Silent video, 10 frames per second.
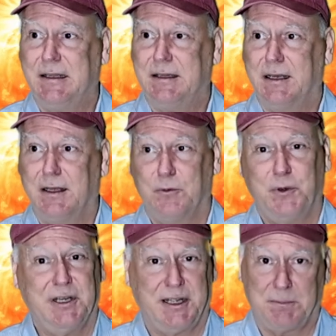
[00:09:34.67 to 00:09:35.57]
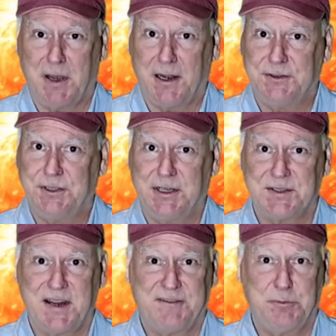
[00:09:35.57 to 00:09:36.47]
The WinLink monitor
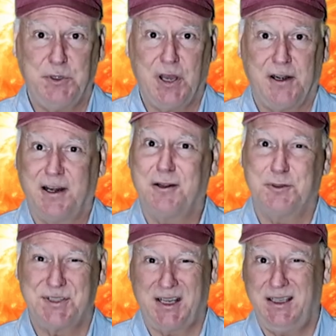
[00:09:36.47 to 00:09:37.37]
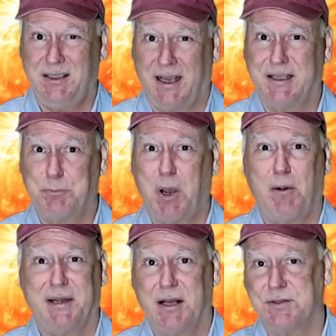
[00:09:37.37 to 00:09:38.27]
doesn't have to be on. In other words, I can
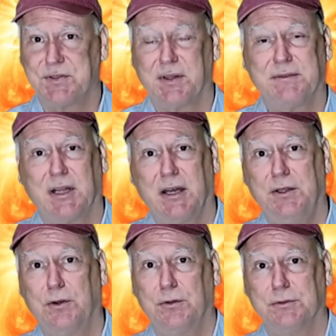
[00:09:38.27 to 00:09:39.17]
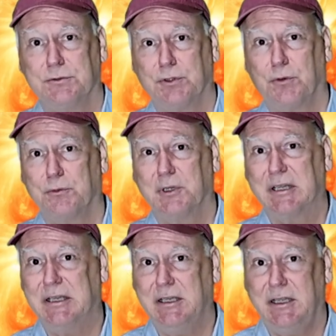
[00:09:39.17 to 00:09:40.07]
power down stuff that I don't
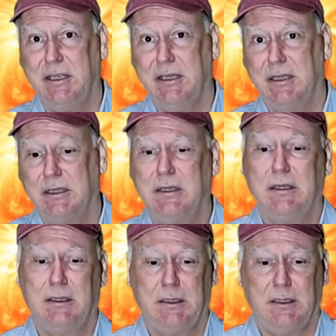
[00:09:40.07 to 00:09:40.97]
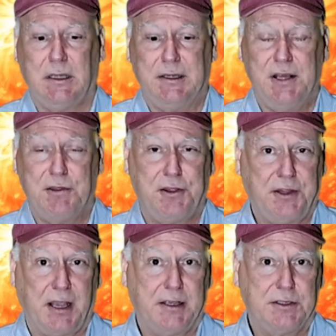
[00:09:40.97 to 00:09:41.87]
really need. The other
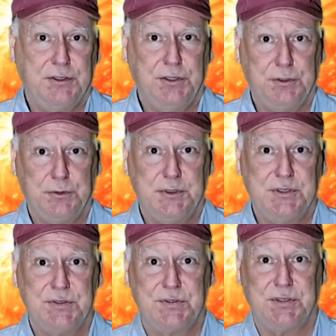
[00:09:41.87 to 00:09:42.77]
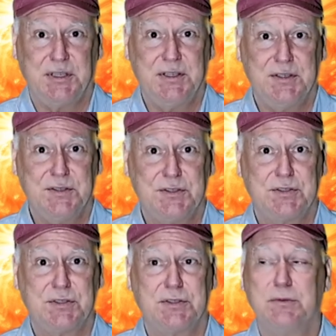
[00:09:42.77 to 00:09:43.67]
thing I could do
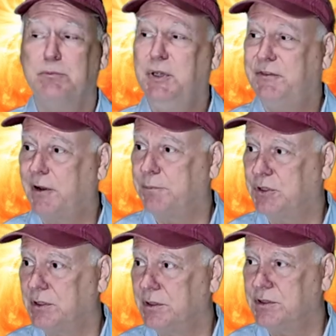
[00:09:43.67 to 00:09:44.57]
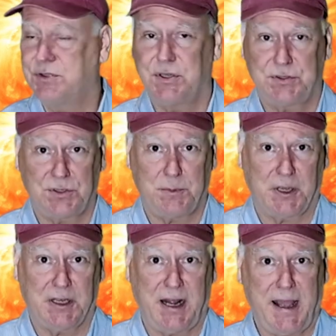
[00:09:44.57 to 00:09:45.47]
is beef up the system. I
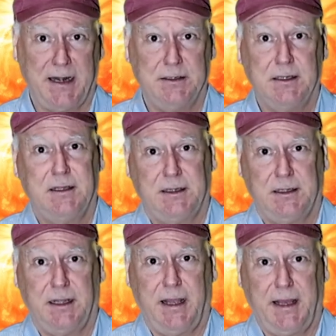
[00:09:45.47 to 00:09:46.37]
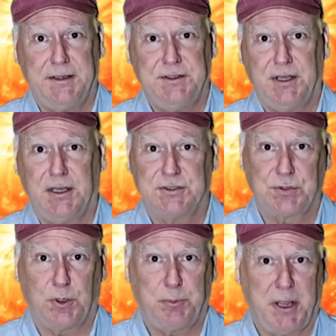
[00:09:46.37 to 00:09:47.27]
could add
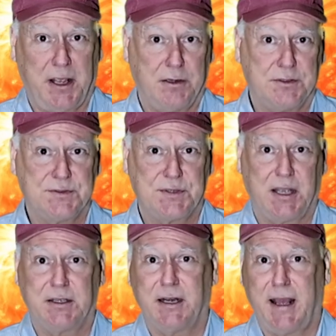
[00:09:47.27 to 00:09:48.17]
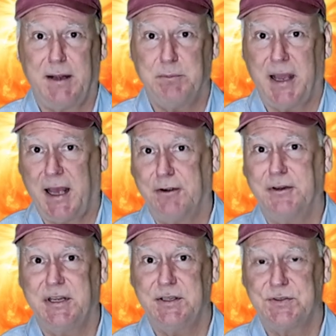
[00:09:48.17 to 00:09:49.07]
solar panels, I could add
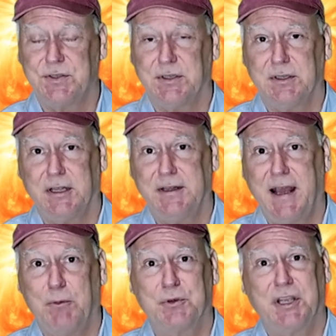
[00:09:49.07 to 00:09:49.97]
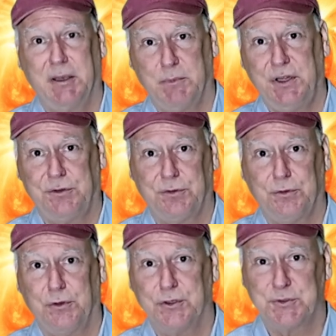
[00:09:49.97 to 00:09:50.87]
batteries, and that will get me
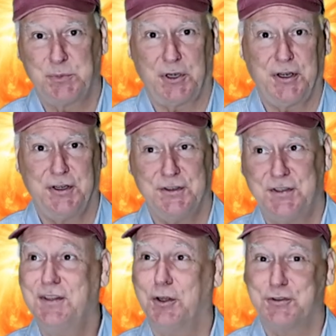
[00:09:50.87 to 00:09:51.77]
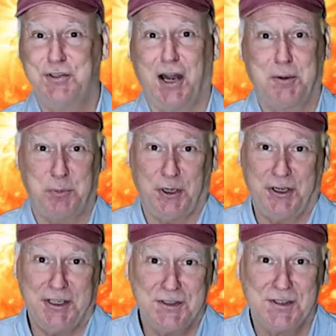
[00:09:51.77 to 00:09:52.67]
through those periods, those dark
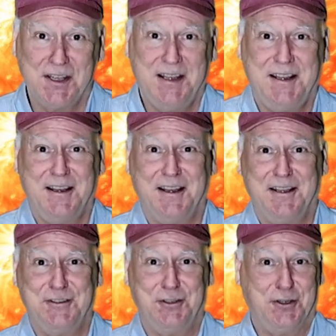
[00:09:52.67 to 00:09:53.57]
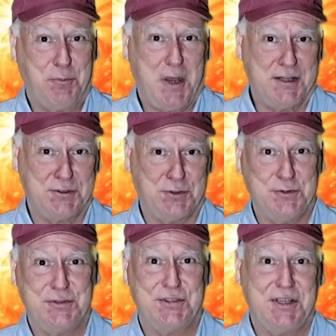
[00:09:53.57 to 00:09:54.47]
periods during the
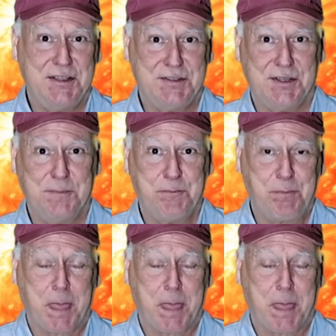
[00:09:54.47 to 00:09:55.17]
monsoon season.